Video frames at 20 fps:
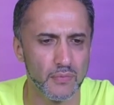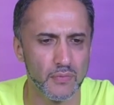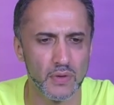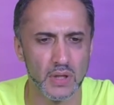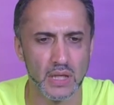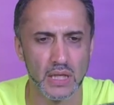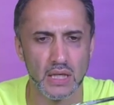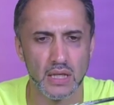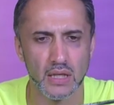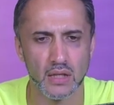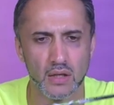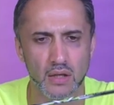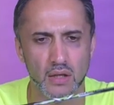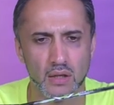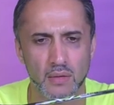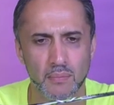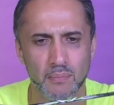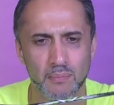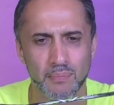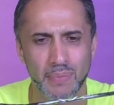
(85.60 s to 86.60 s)
the
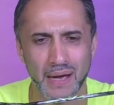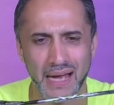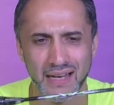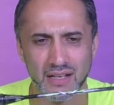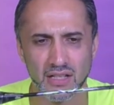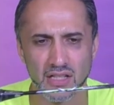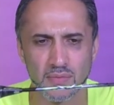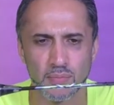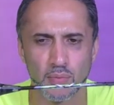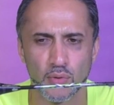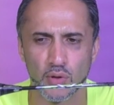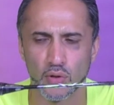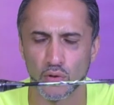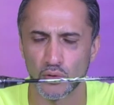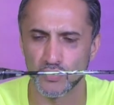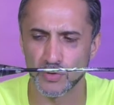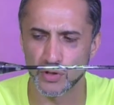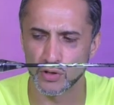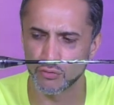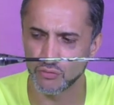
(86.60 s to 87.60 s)
balance point
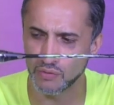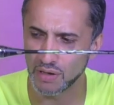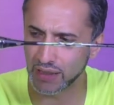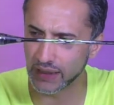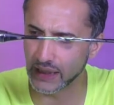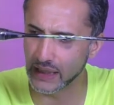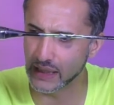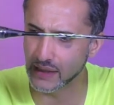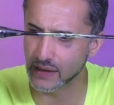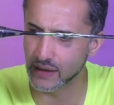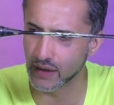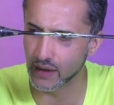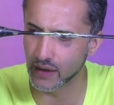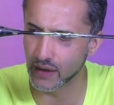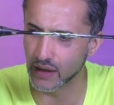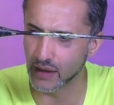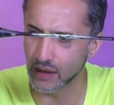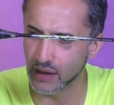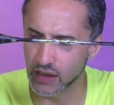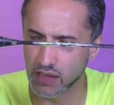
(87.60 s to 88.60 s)
on this racket
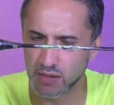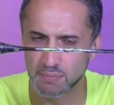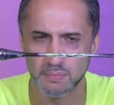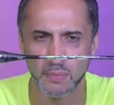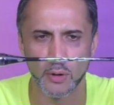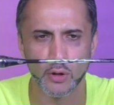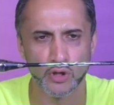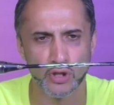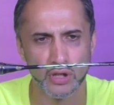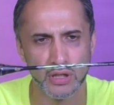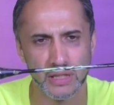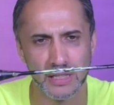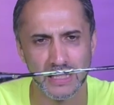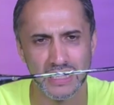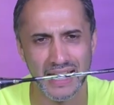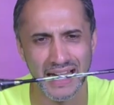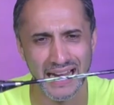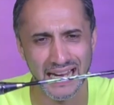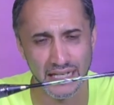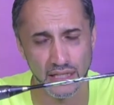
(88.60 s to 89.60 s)
is supposedly
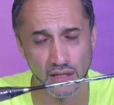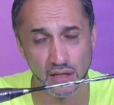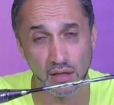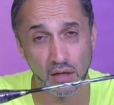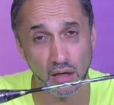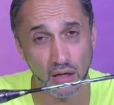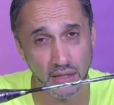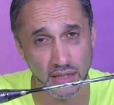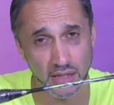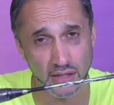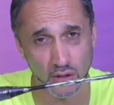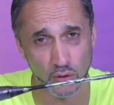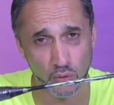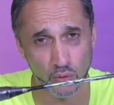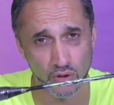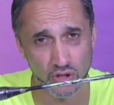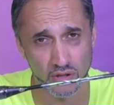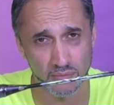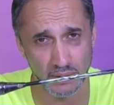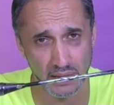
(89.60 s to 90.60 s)
head light,
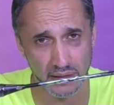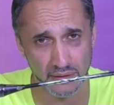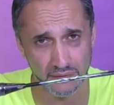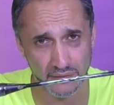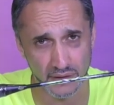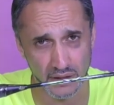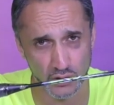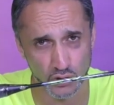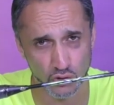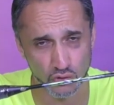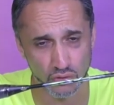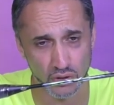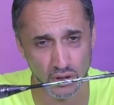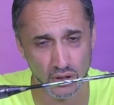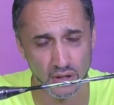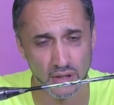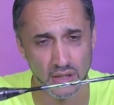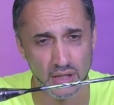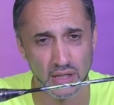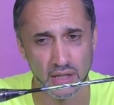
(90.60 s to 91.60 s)
according to manufacturer.